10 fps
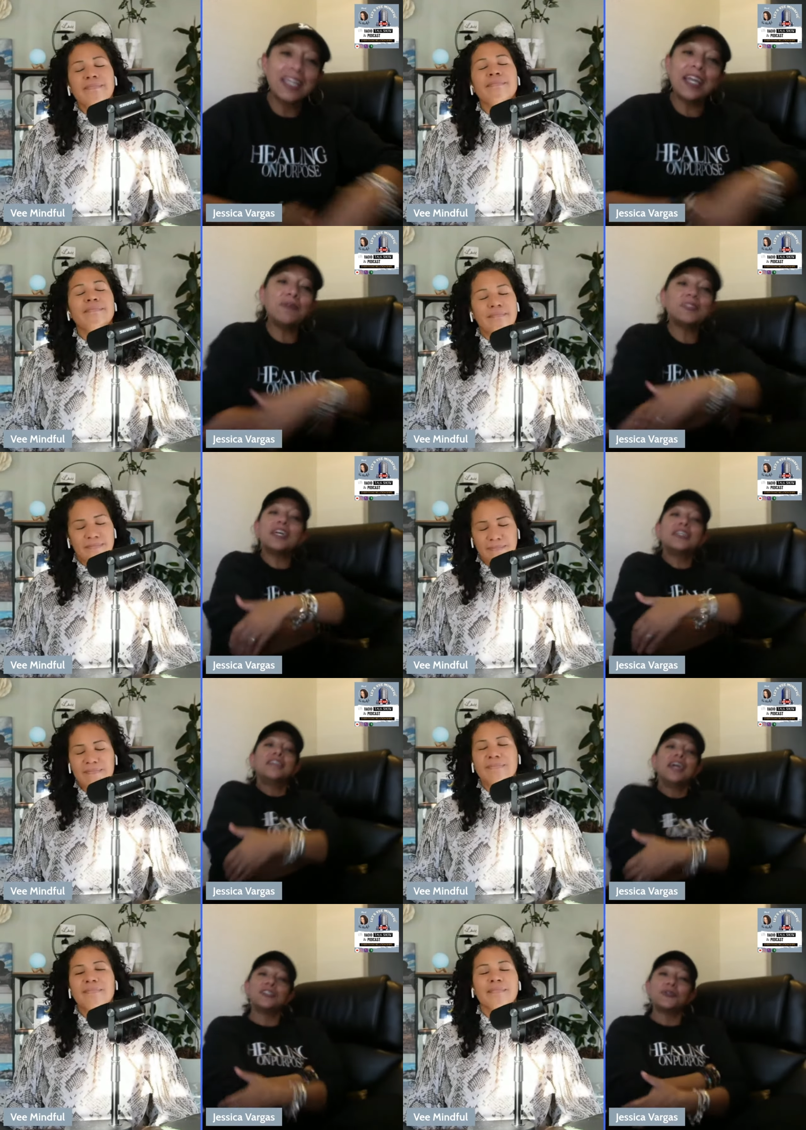Speaker 1: mm. I was mm.
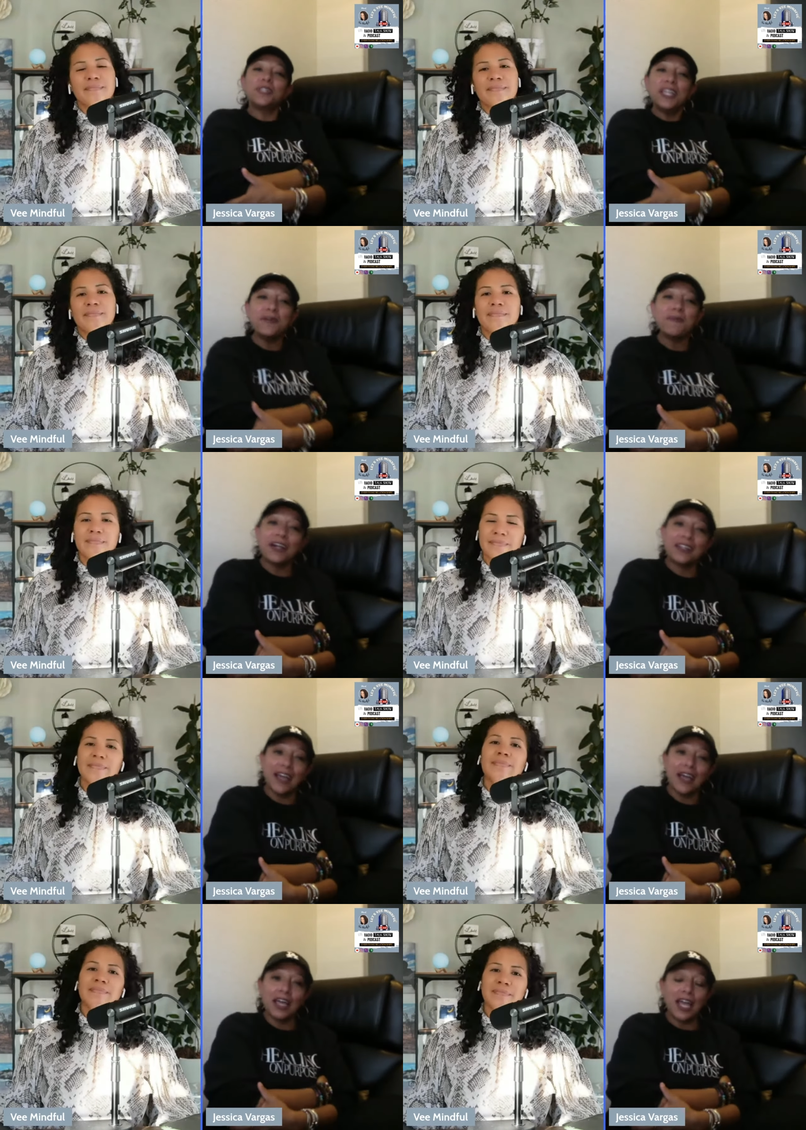like, dang, so think about
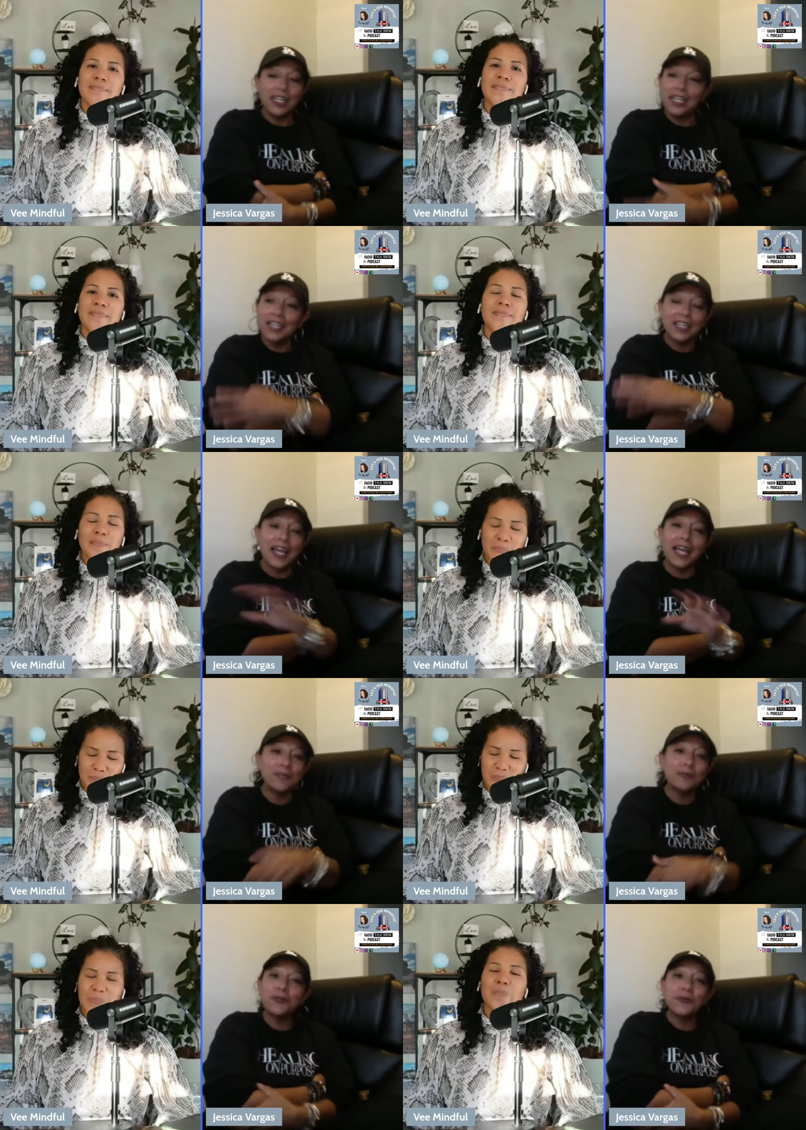that. Any other
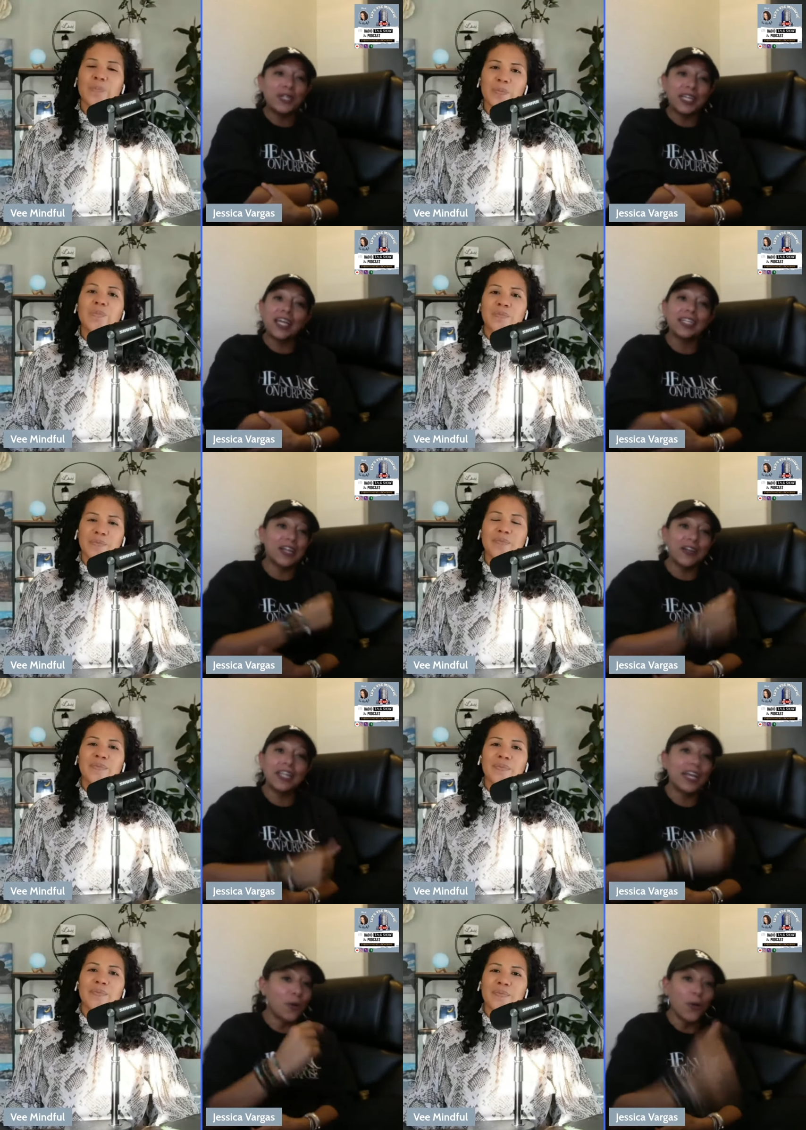animal in the world, they get their
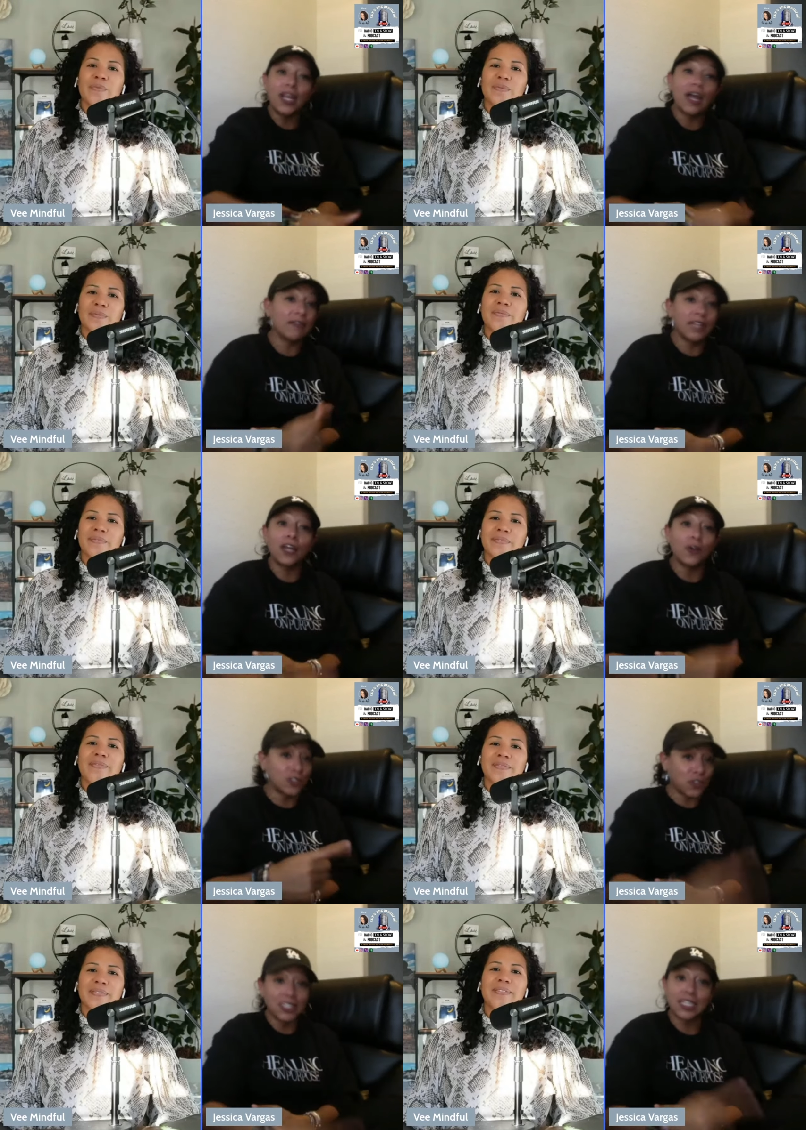they going out, they're gonna
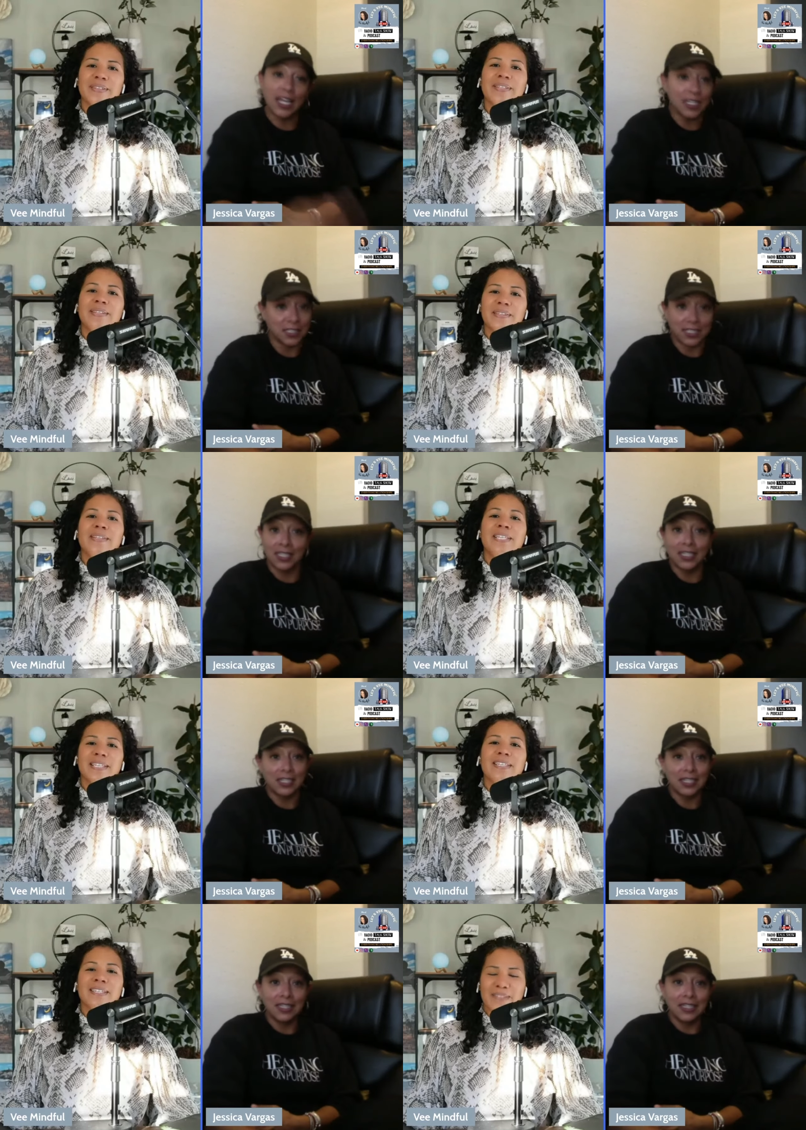trust that instinct.
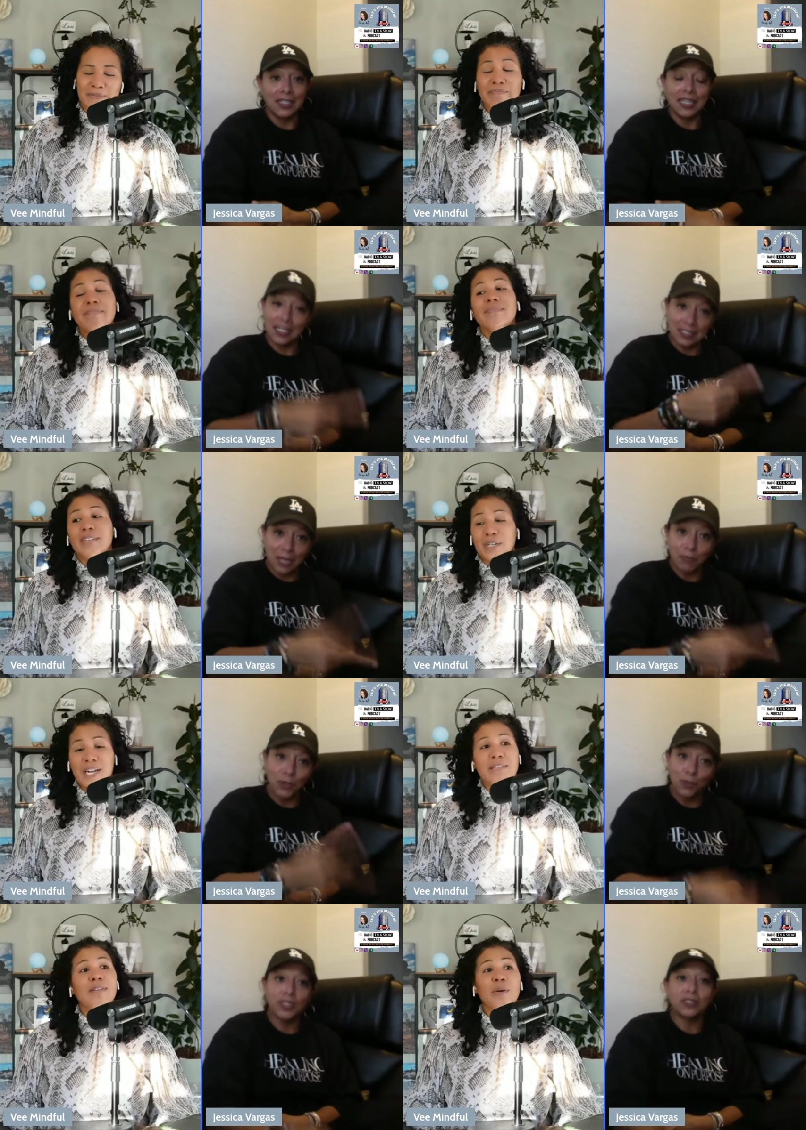
Speaker 2: Mm,
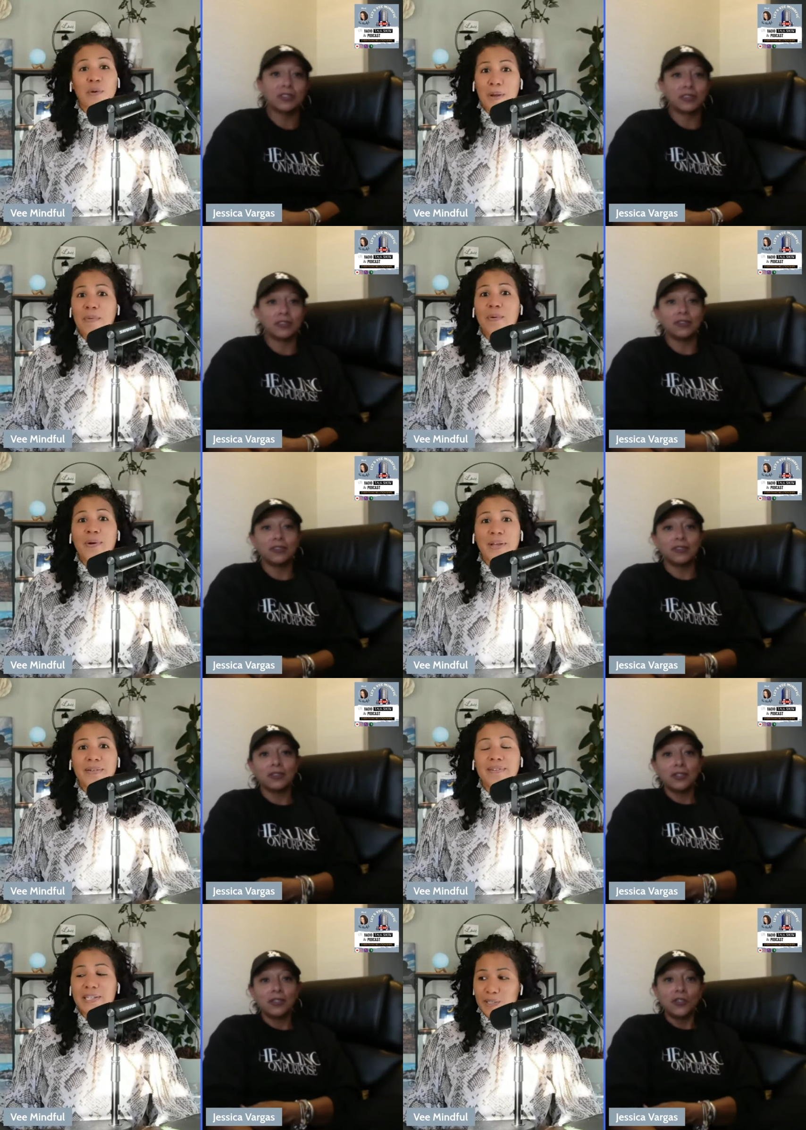good, that's a great
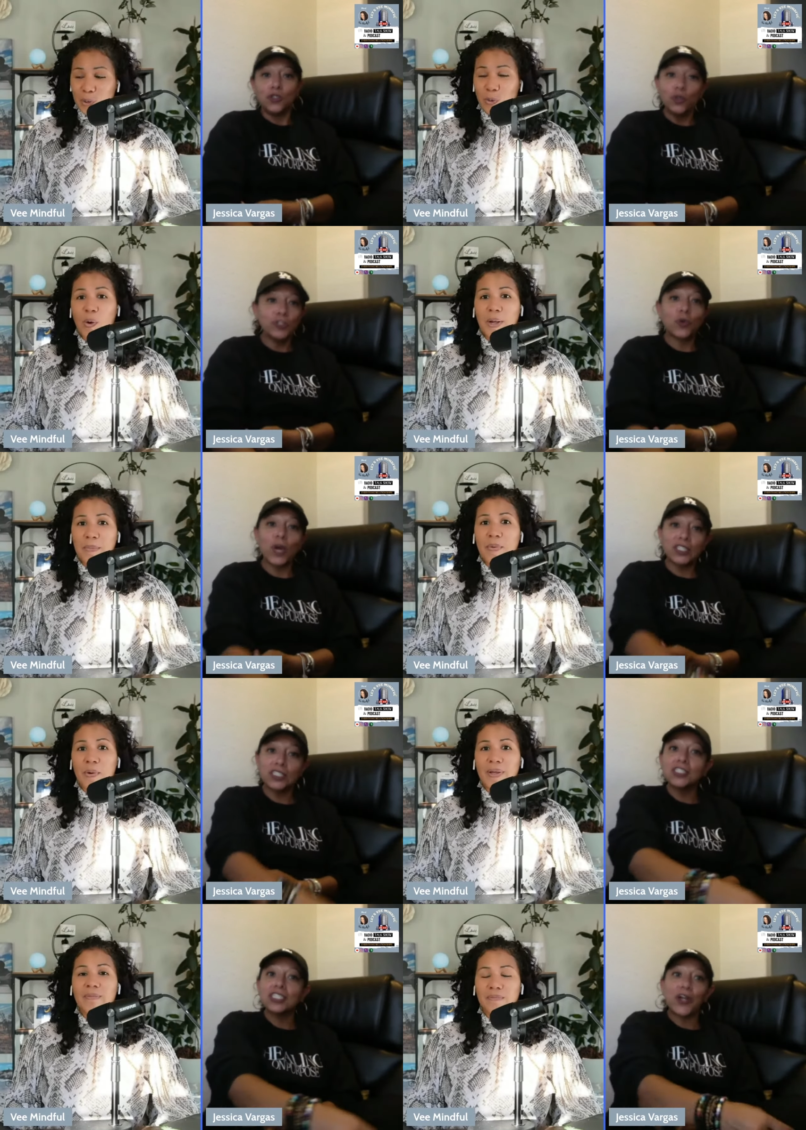point. That's they a great point. Their